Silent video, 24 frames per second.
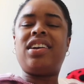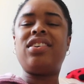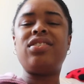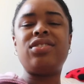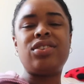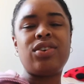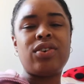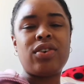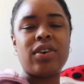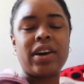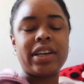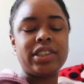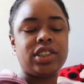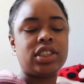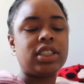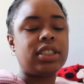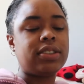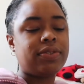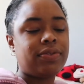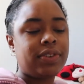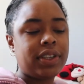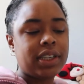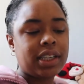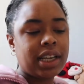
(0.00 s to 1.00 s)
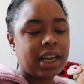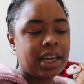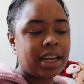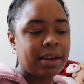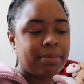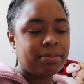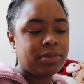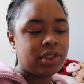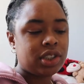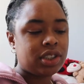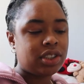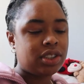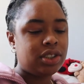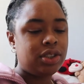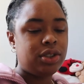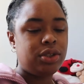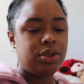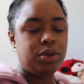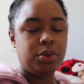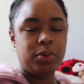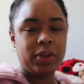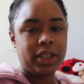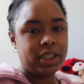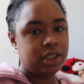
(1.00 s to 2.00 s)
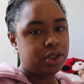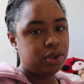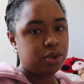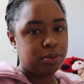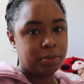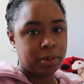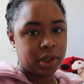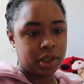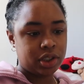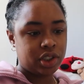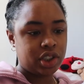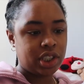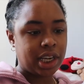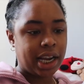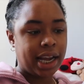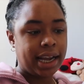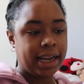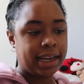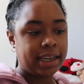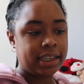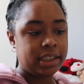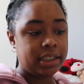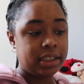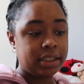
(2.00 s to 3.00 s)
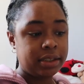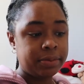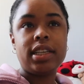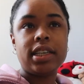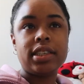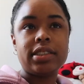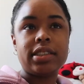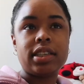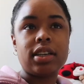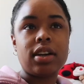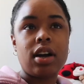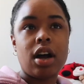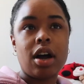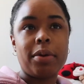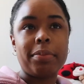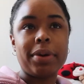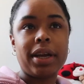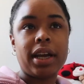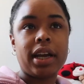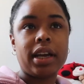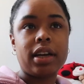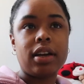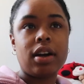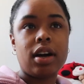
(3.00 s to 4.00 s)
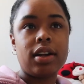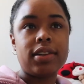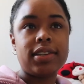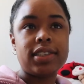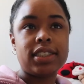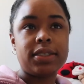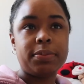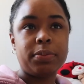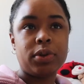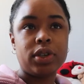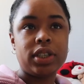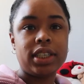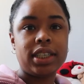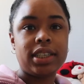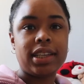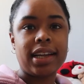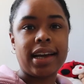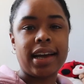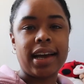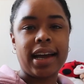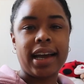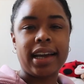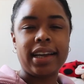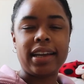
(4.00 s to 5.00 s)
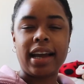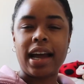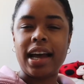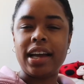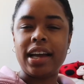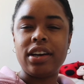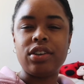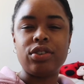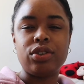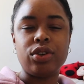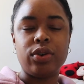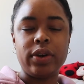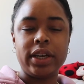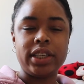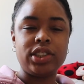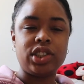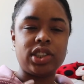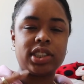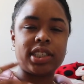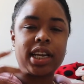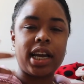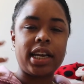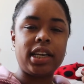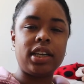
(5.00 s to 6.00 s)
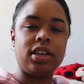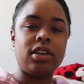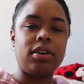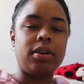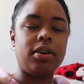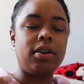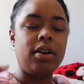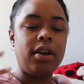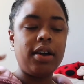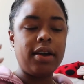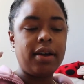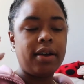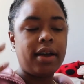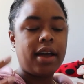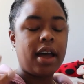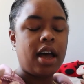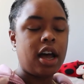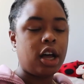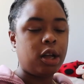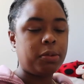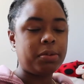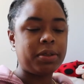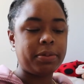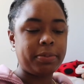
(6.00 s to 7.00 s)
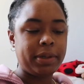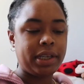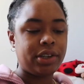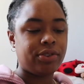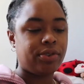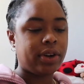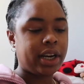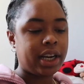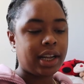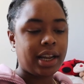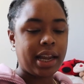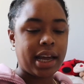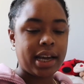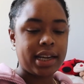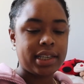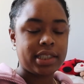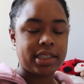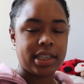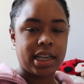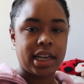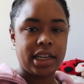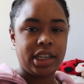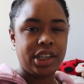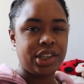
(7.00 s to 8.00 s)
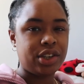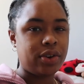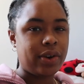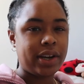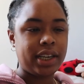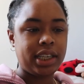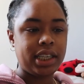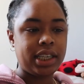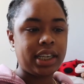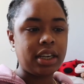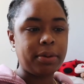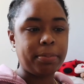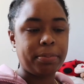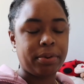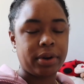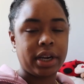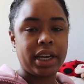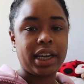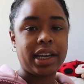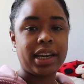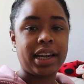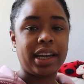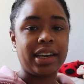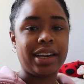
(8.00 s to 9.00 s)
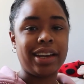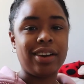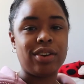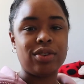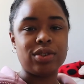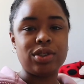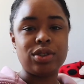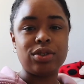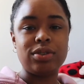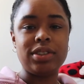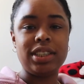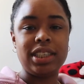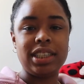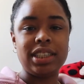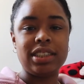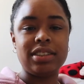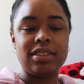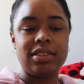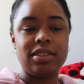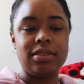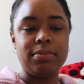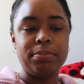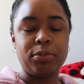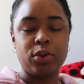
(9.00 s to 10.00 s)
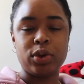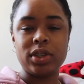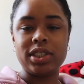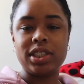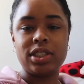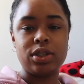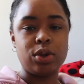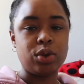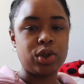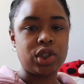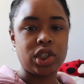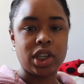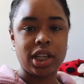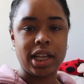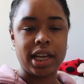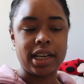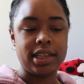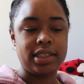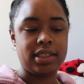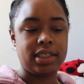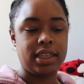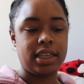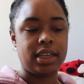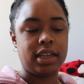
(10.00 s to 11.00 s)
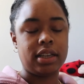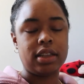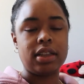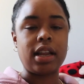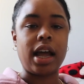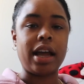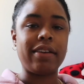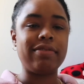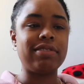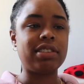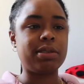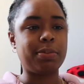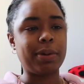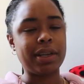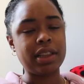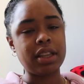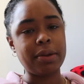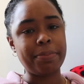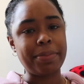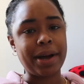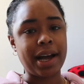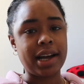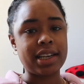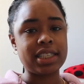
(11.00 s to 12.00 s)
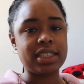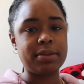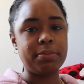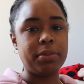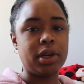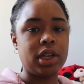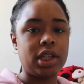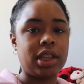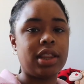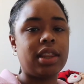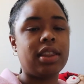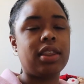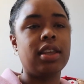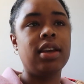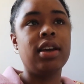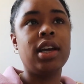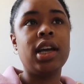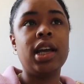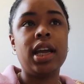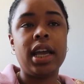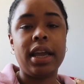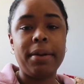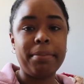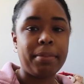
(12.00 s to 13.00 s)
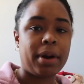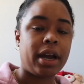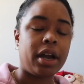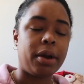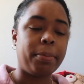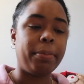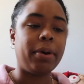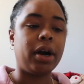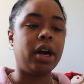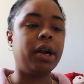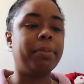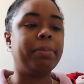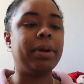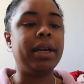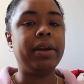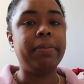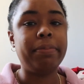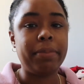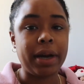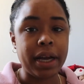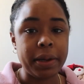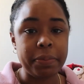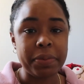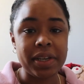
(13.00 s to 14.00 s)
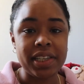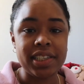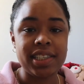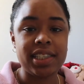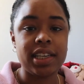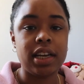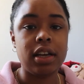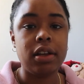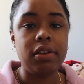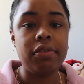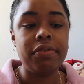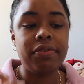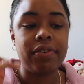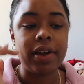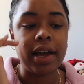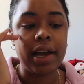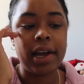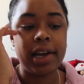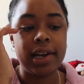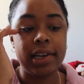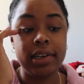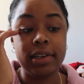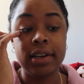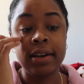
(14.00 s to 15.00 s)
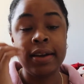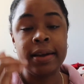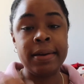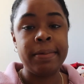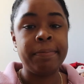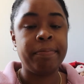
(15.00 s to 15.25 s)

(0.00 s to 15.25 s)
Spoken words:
I'm just doing too much. And there's a comment I got this morning that I don't know, it just kind of helped me realize that, you know, I need a break and I also need more socializing. I've spent the past month in my apartment by myself, and